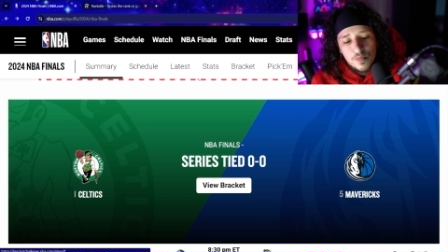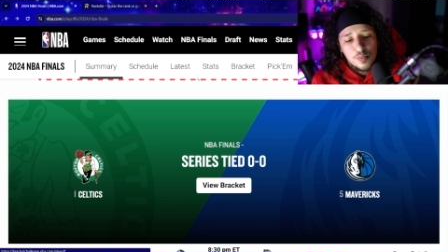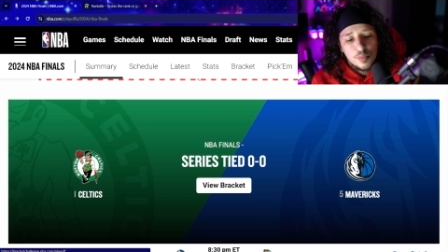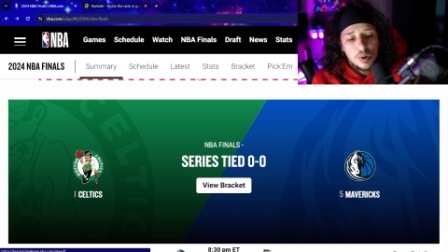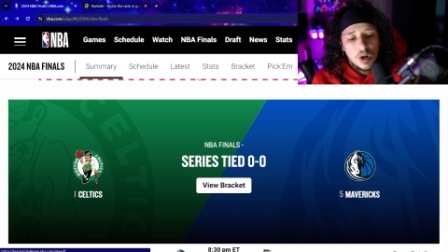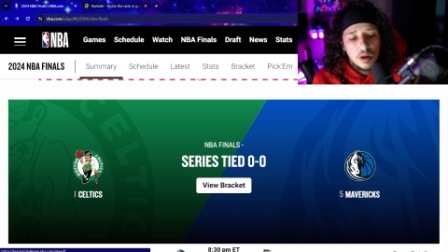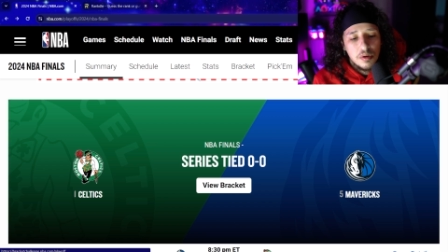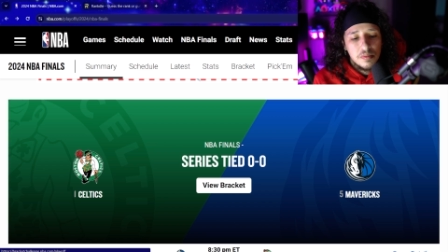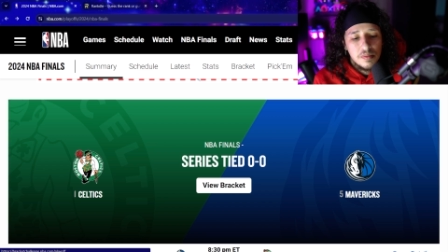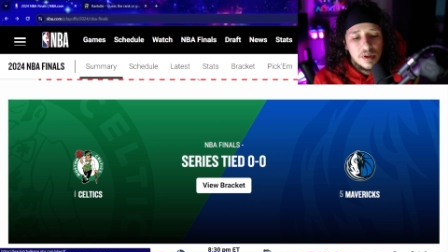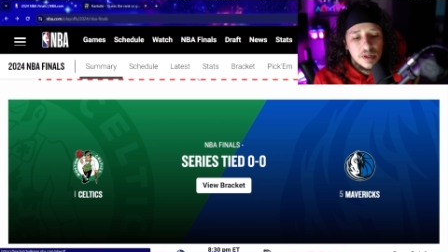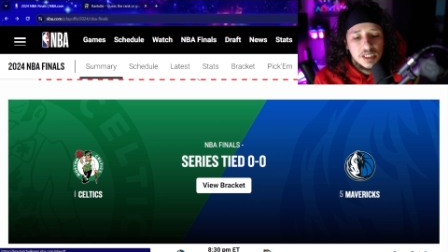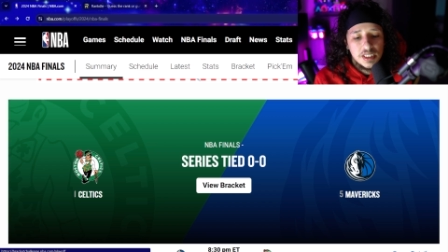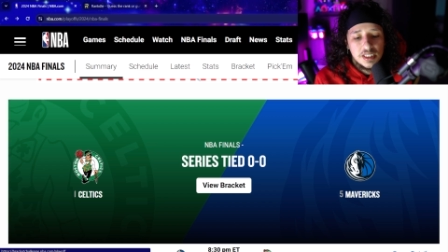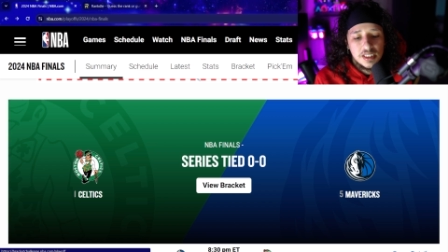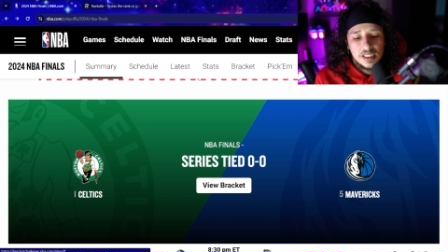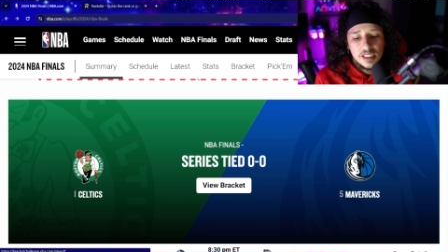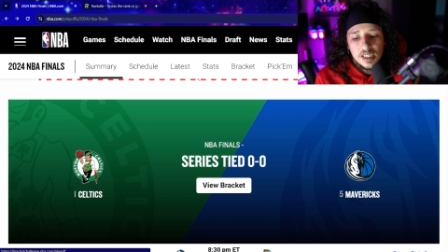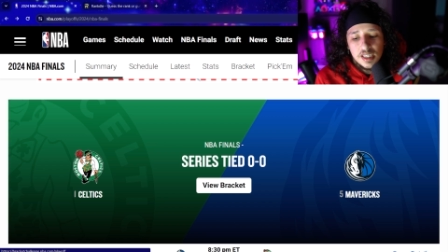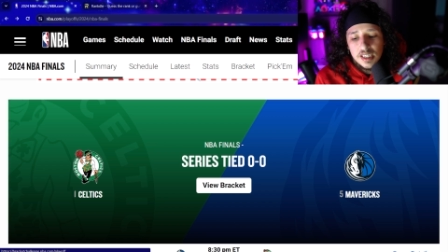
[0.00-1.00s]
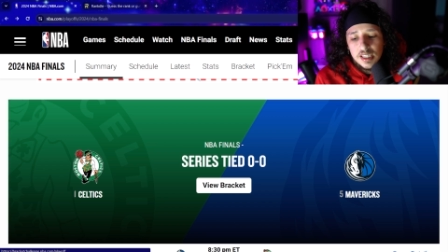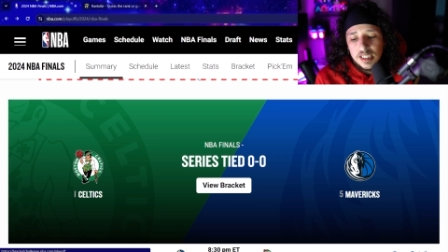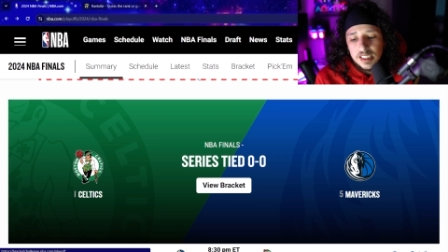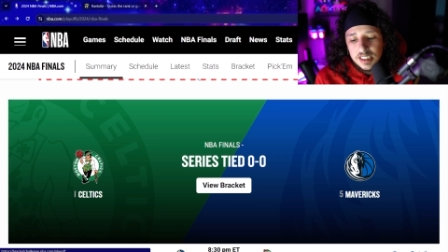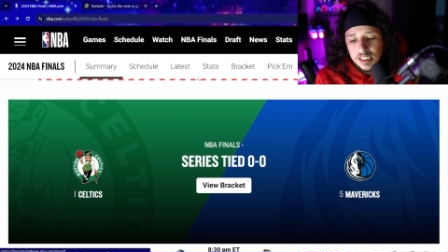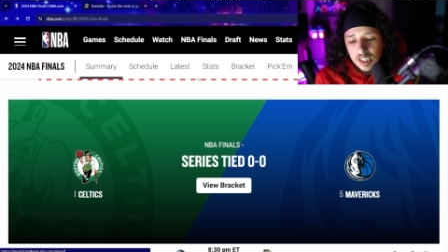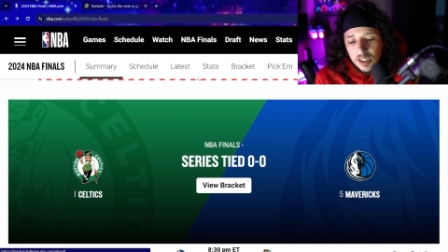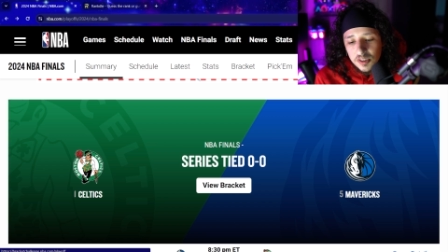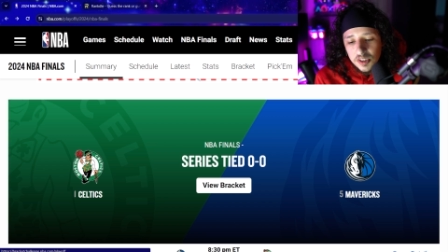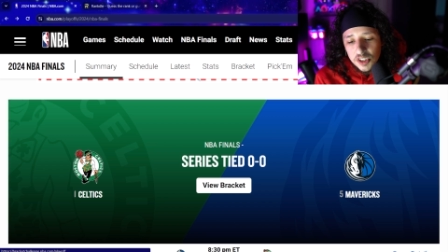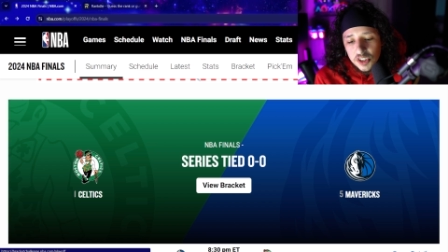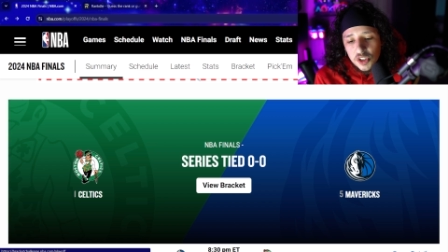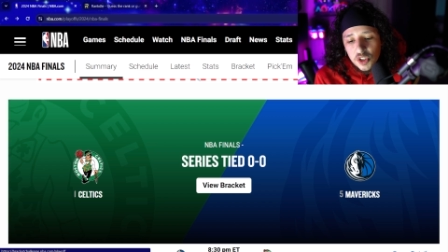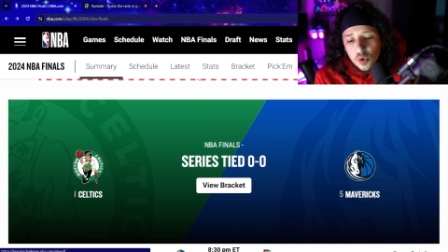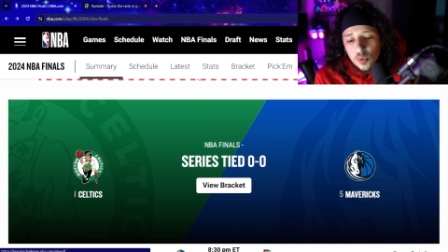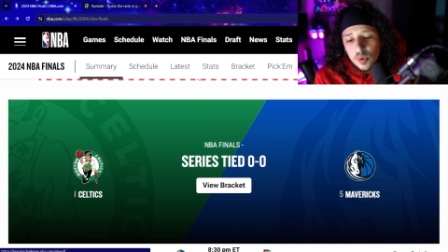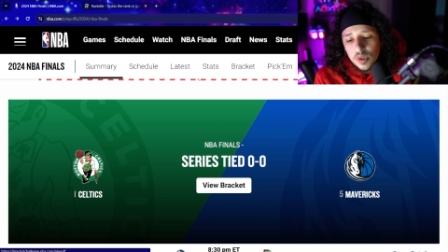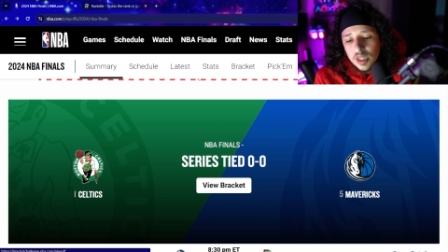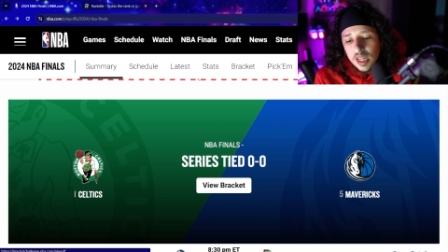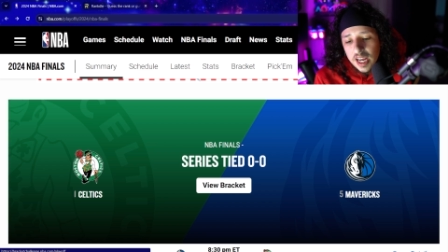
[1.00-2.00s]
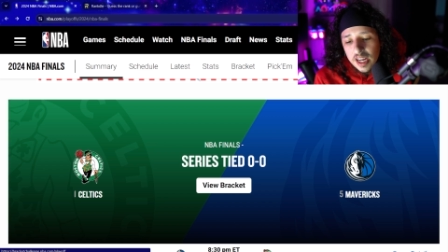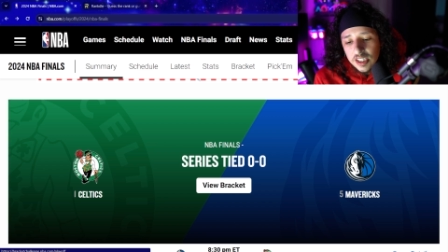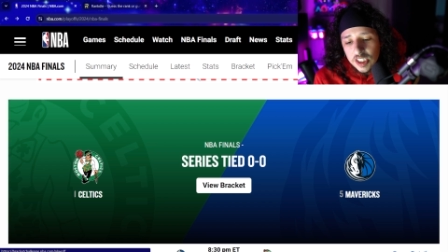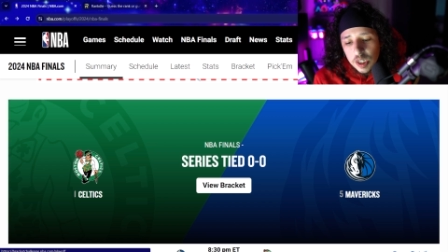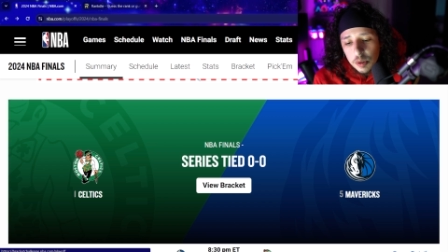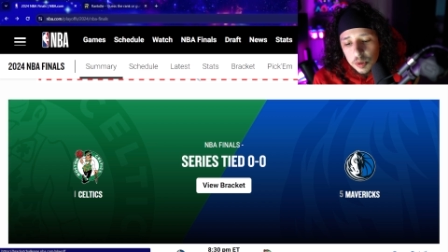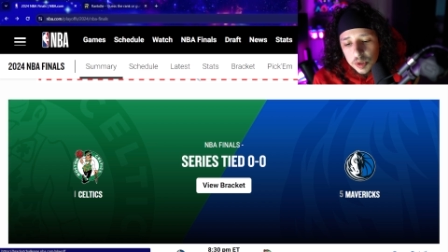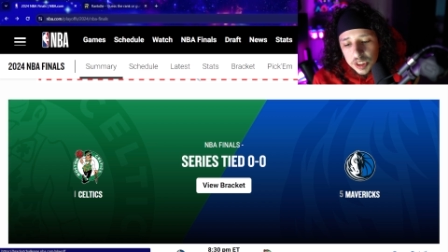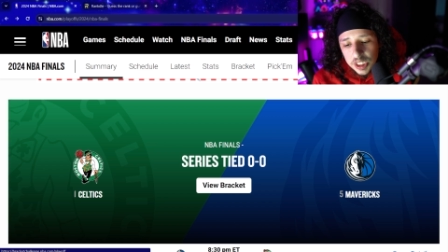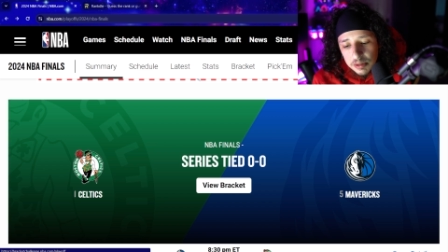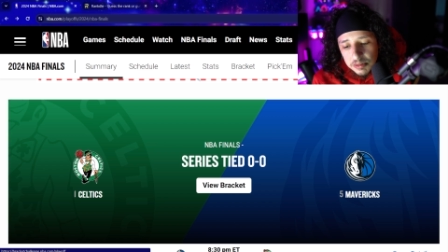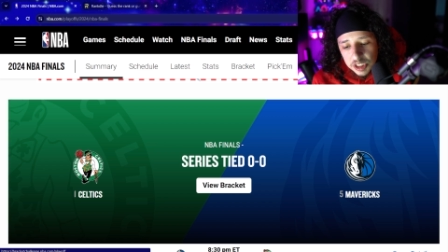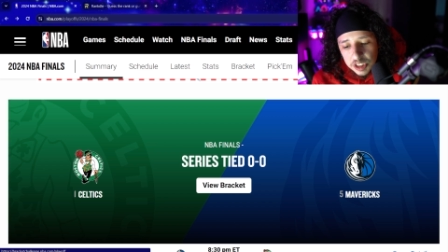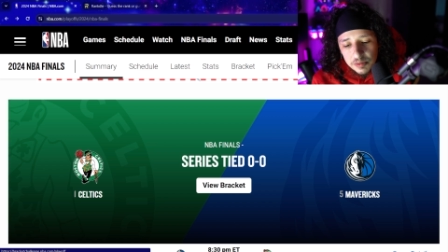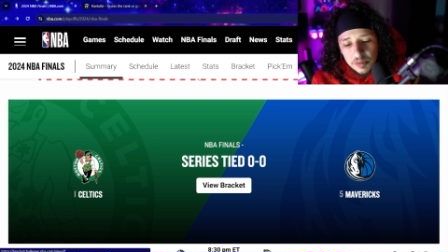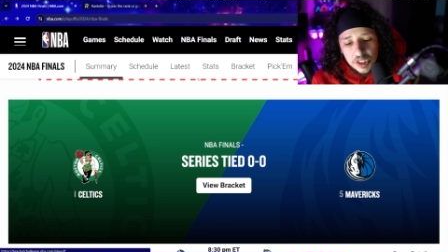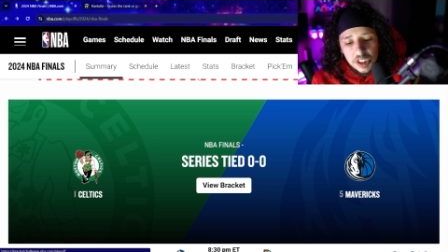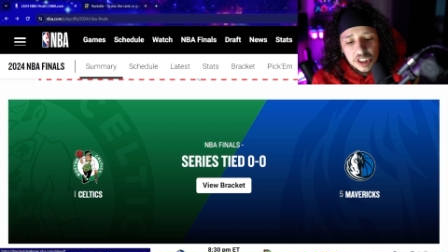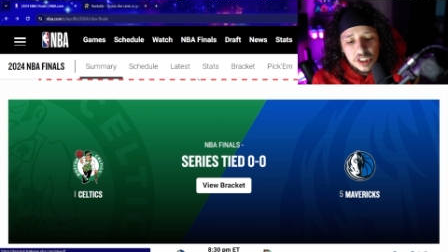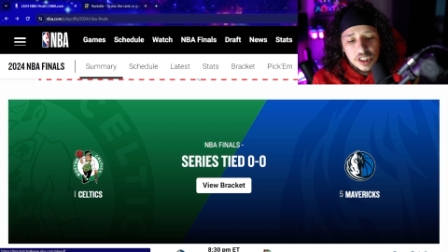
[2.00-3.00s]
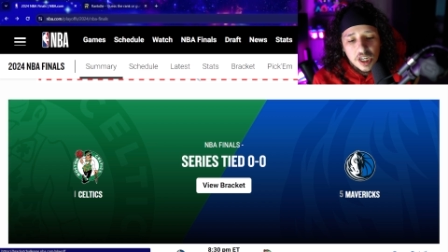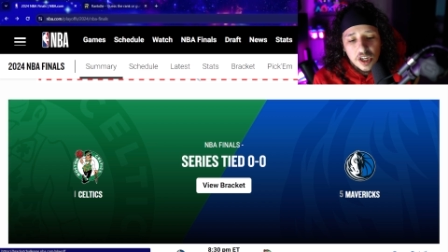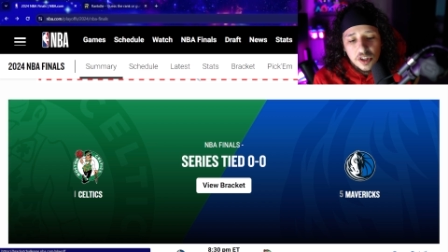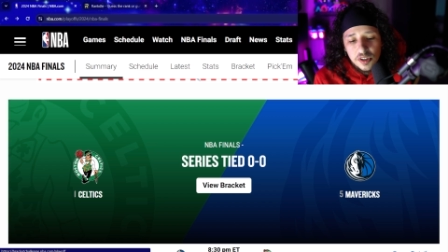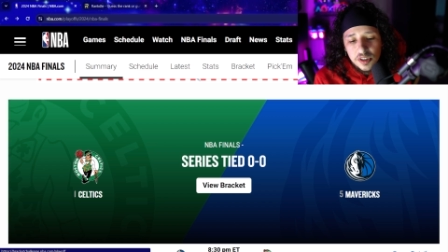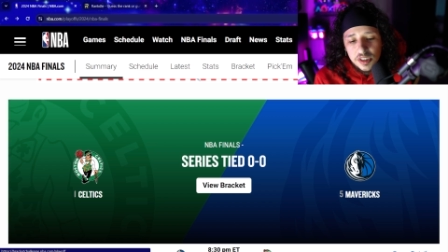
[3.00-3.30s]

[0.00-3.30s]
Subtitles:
Problem is Celtics don't rely on double teams as much as other